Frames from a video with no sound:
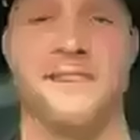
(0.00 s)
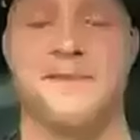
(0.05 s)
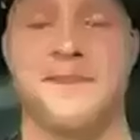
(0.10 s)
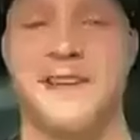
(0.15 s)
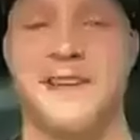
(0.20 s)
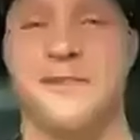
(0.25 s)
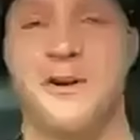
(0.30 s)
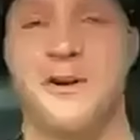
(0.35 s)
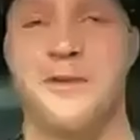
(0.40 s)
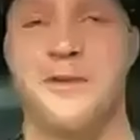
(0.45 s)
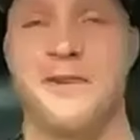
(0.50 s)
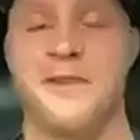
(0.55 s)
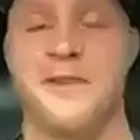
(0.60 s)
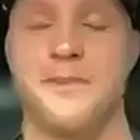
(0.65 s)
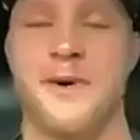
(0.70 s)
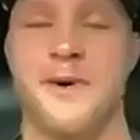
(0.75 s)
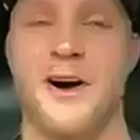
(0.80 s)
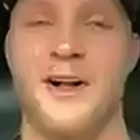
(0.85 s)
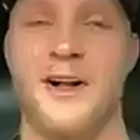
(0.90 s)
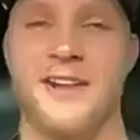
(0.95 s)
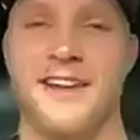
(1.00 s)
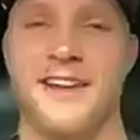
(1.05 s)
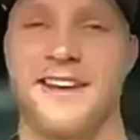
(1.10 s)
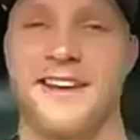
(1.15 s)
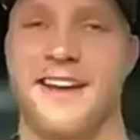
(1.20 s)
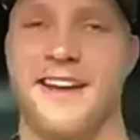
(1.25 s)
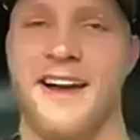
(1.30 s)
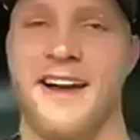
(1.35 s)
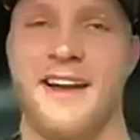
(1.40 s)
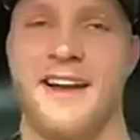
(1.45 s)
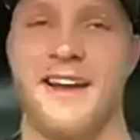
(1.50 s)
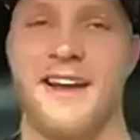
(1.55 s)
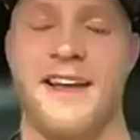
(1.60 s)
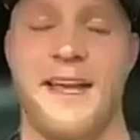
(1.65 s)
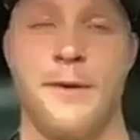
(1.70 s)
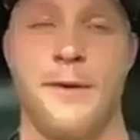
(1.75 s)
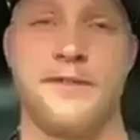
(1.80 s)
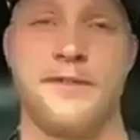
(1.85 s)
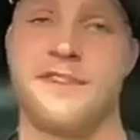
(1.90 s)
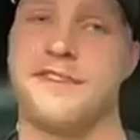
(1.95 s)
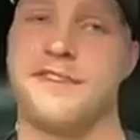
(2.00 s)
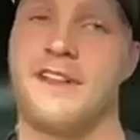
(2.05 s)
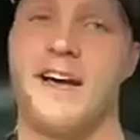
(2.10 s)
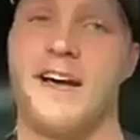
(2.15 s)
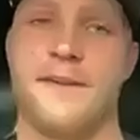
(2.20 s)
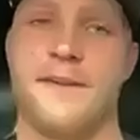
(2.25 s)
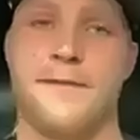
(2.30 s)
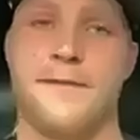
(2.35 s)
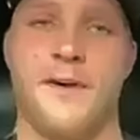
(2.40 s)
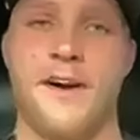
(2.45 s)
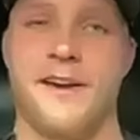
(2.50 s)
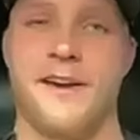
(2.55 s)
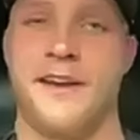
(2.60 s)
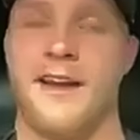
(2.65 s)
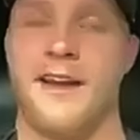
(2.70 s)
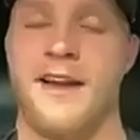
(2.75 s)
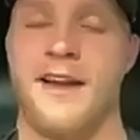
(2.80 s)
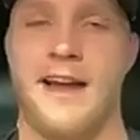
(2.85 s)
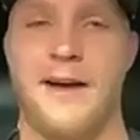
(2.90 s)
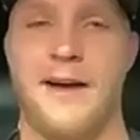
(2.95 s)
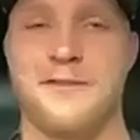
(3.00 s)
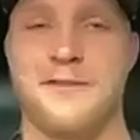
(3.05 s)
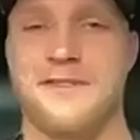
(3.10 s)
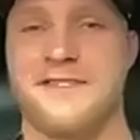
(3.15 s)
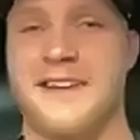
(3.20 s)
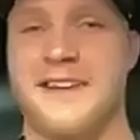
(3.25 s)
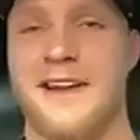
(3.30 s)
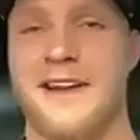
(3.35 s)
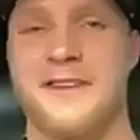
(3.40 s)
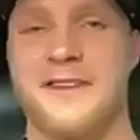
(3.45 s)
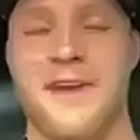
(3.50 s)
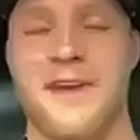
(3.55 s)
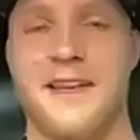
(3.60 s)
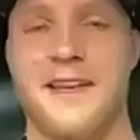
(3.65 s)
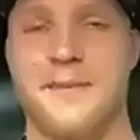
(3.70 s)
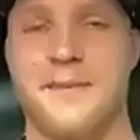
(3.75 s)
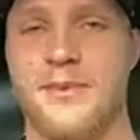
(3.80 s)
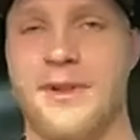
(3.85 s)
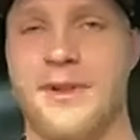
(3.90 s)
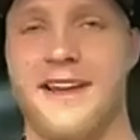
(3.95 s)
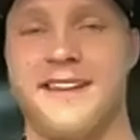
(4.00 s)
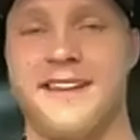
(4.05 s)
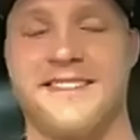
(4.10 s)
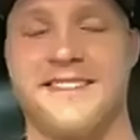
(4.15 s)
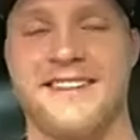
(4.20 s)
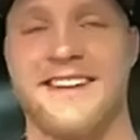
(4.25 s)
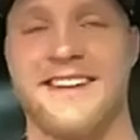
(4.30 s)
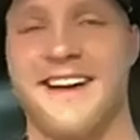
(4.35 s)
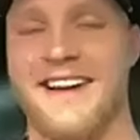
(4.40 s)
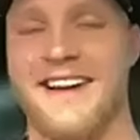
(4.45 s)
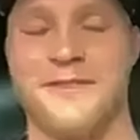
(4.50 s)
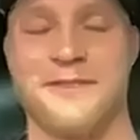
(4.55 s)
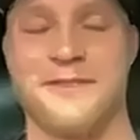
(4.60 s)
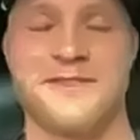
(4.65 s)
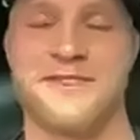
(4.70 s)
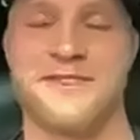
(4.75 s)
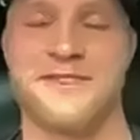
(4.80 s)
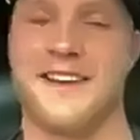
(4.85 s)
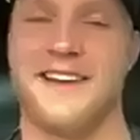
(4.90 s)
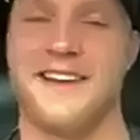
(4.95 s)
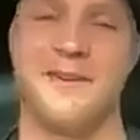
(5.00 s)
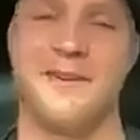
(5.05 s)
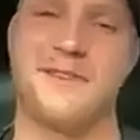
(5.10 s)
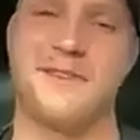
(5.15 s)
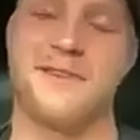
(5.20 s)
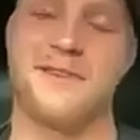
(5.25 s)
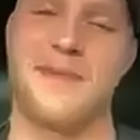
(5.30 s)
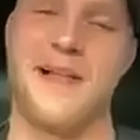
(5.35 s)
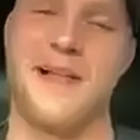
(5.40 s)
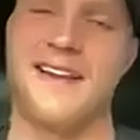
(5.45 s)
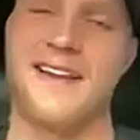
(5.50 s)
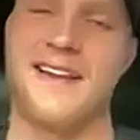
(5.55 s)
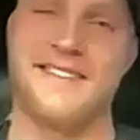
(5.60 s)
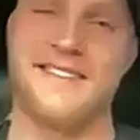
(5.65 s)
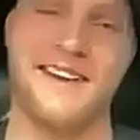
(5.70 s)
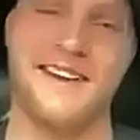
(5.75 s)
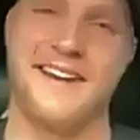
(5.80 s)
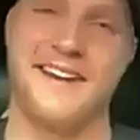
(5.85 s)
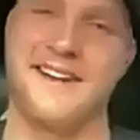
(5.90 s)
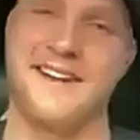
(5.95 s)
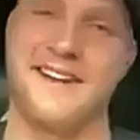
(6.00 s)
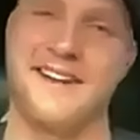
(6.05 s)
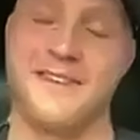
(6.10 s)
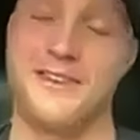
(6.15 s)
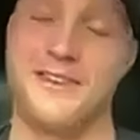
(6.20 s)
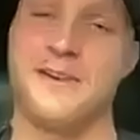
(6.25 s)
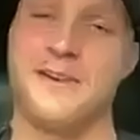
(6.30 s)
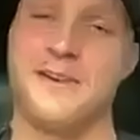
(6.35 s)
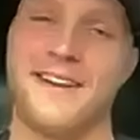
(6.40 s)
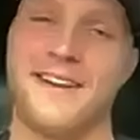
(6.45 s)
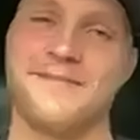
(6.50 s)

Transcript: me, throwing me the ball, and it was just a lot of fun. I was just out there making plays, and it was a blast doing it.